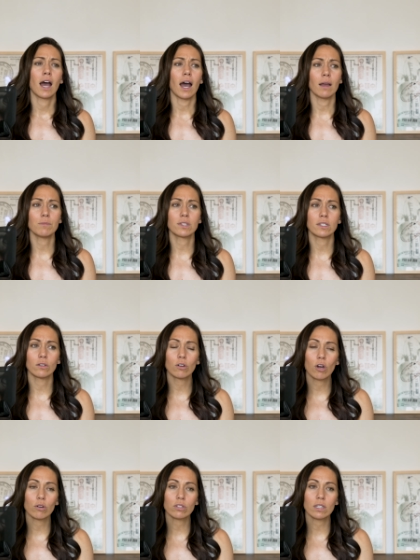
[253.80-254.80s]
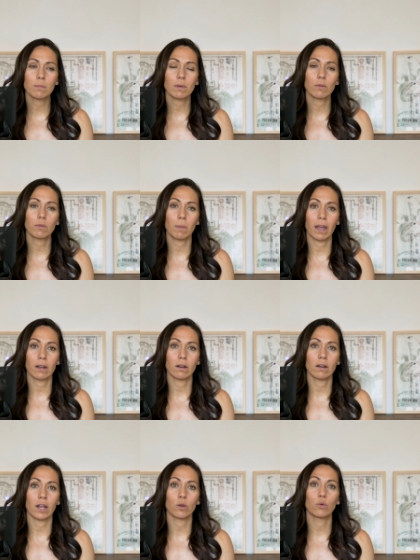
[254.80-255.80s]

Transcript: I'm still co sleeping with Banner, and